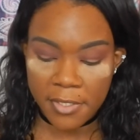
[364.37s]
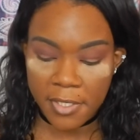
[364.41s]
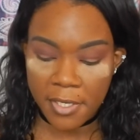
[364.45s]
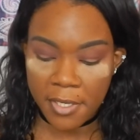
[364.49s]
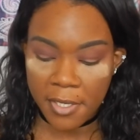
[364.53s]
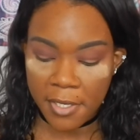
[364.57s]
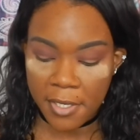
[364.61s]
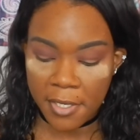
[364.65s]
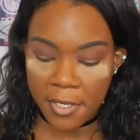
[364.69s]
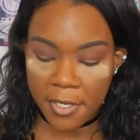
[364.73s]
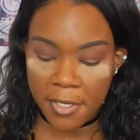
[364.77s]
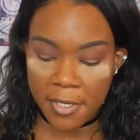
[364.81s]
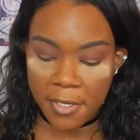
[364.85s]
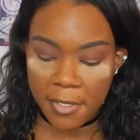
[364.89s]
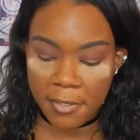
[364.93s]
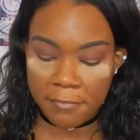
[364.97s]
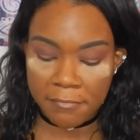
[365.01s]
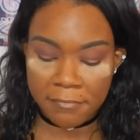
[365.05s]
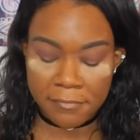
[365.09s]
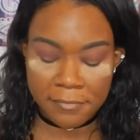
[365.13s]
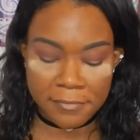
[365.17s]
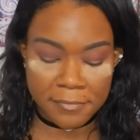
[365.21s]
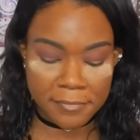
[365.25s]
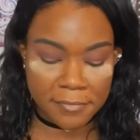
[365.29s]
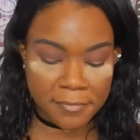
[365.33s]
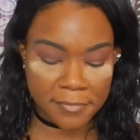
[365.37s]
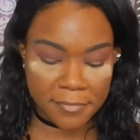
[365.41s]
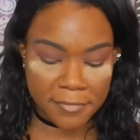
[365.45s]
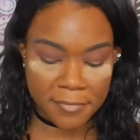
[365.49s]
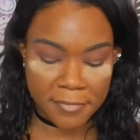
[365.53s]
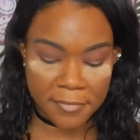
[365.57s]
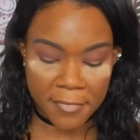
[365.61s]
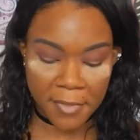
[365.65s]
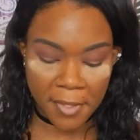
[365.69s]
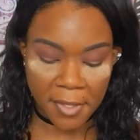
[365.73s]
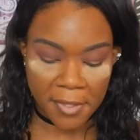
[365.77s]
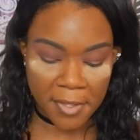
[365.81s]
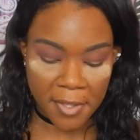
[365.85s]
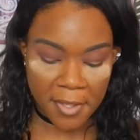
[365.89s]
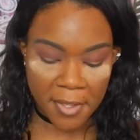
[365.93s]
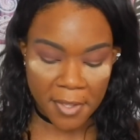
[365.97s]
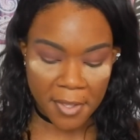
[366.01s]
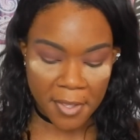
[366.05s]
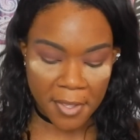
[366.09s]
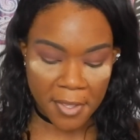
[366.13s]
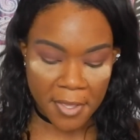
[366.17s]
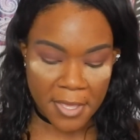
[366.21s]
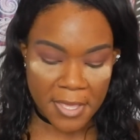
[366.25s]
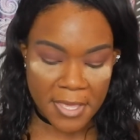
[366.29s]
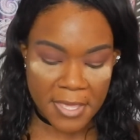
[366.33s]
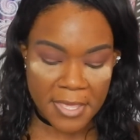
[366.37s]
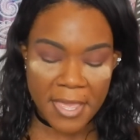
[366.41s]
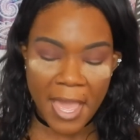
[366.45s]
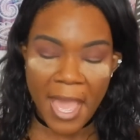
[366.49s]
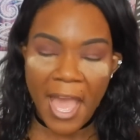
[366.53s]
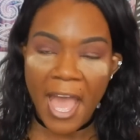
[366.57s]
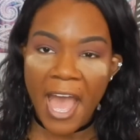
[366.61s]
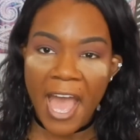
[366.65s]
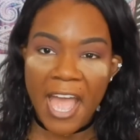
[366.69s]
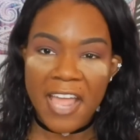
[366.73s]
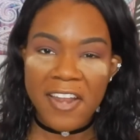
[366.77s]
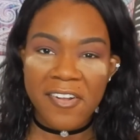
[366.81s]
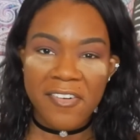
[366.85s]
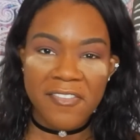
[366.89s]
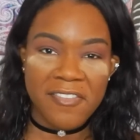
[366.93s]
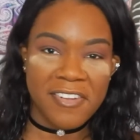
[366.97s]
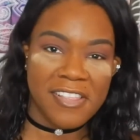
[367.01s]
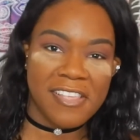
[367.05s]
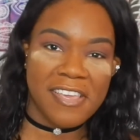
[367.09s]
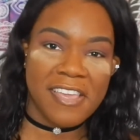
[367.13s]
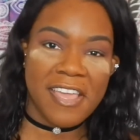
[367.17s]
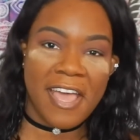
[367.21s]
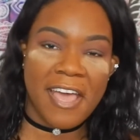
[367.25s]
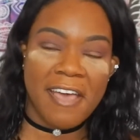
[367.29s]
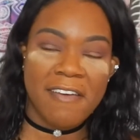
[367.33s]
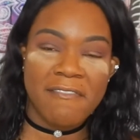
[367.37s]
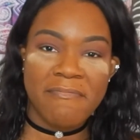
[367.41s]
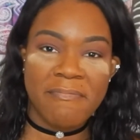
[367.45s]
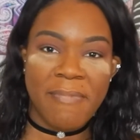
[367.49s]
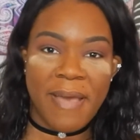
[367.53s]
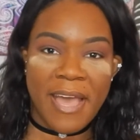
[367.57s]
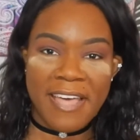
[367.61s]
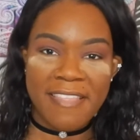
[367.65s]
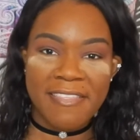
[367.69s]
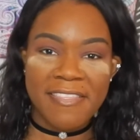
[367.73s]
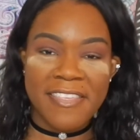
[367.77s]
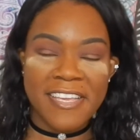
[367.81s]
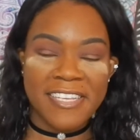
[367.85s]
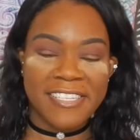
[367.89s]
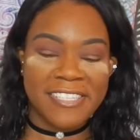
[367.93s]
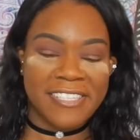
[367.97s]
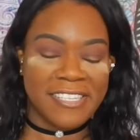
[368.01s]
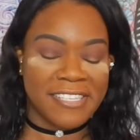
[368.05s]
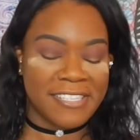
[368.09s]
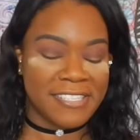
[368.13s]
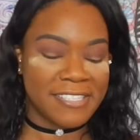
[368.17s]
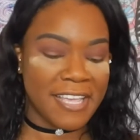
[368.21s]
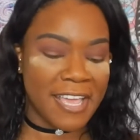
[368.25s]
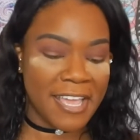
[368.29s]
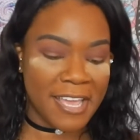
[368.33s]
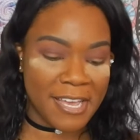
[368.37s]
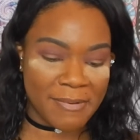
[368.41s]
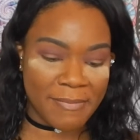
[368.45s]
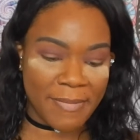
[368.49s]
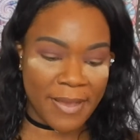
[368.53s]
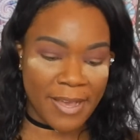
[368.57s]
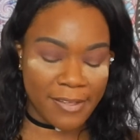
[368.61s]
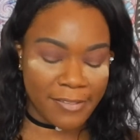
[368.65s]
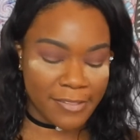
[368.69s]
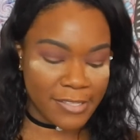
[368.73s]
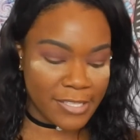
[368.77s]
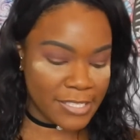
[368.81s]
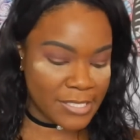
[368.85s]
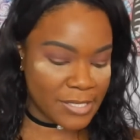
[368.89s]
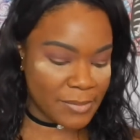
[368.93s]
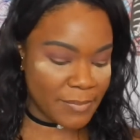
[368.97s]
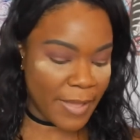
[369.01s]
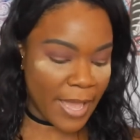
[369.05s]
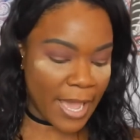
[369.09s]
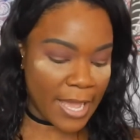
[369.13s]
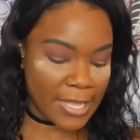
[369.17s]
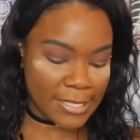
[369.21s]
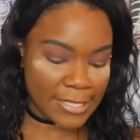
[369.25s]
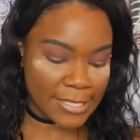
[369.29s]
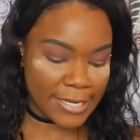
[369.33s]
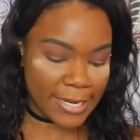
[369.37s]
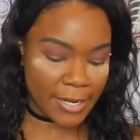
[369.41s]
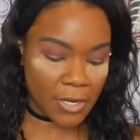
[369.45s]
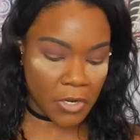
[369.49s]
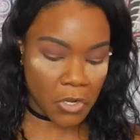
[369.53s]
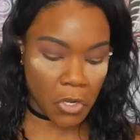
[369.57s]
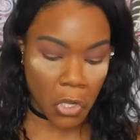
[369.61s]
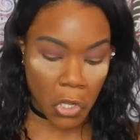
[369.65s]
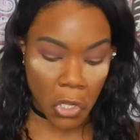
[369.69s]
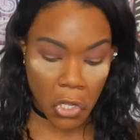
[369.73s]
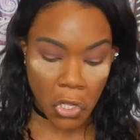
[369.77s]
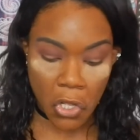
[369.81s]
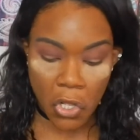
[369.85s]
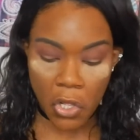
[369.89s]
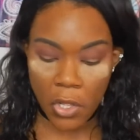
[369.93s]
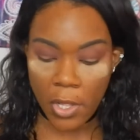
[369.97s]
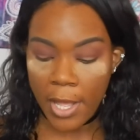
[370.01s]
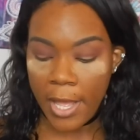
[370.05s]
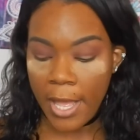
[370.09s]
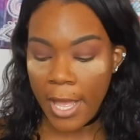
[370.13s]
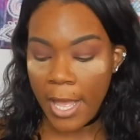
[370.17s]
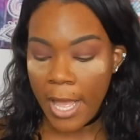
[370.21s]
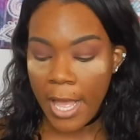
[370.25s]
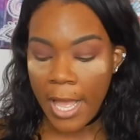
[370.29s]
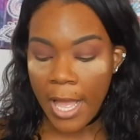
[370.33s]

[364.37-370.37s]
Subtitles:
Yeah, I don't really have bad things to say about this palette at all.